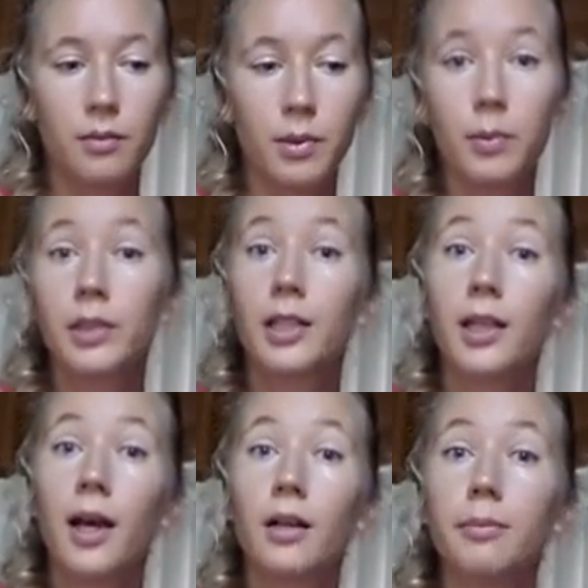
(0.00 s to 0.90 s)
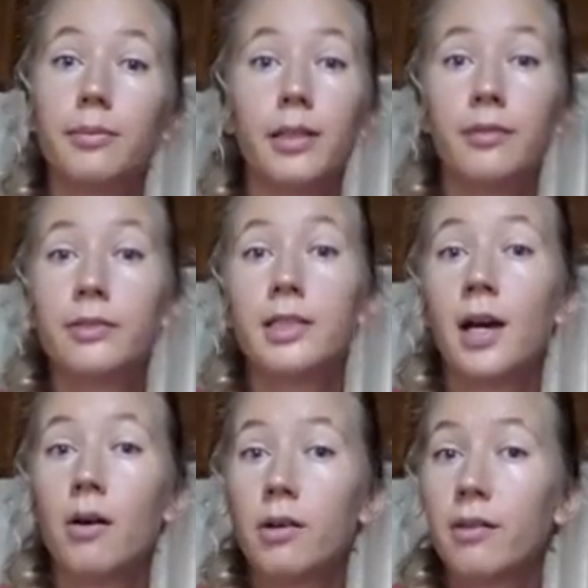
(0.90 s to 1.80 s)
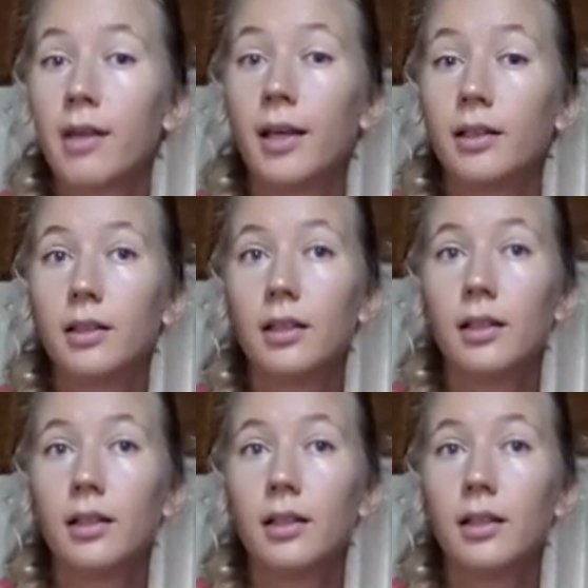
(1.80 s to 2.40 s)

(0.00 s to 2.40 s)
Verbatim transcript: People need help every now and then,